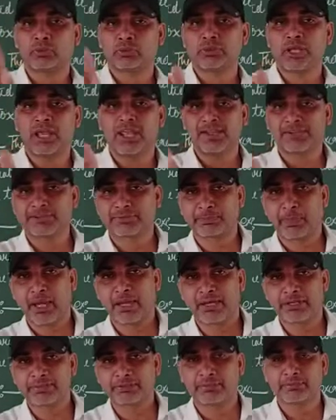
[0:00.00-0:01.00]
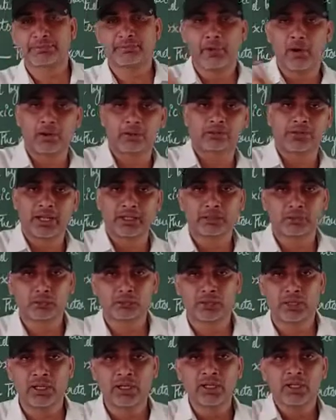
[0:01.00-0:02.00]
so the expiration for that
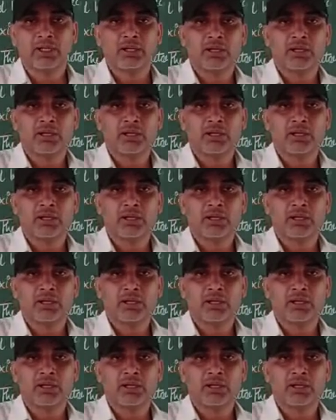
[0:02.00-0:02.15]
to the